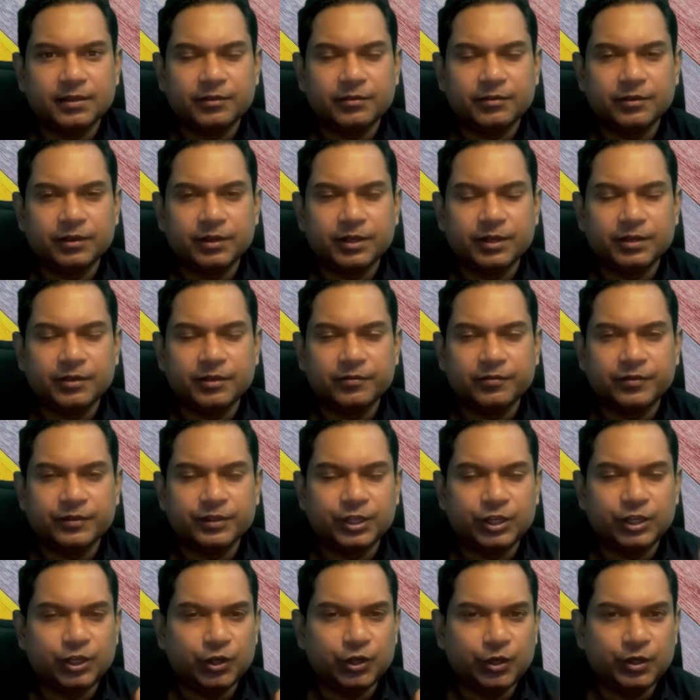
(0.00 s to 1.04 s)
for
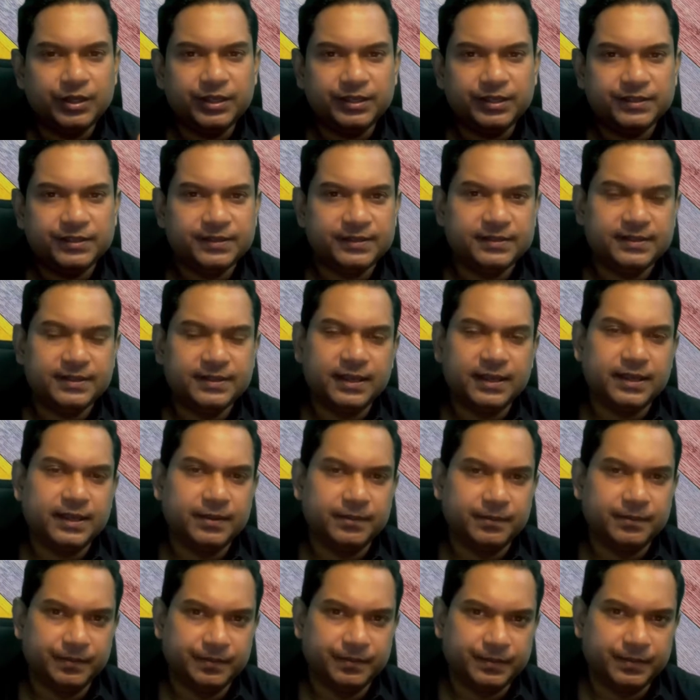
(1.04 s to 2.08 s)
the longest
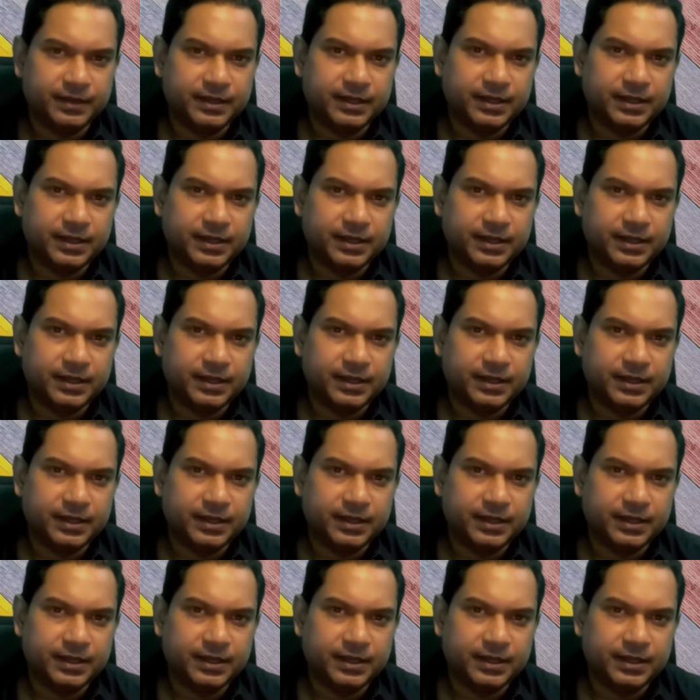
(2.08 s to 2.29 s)
time,